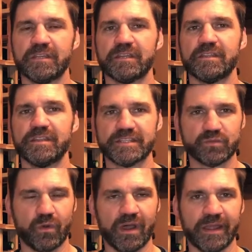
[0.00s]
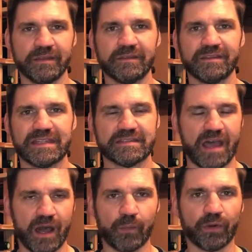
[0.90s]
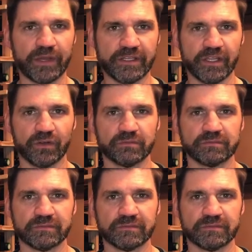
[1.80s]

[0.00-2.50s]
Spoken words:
This wine is Albariño.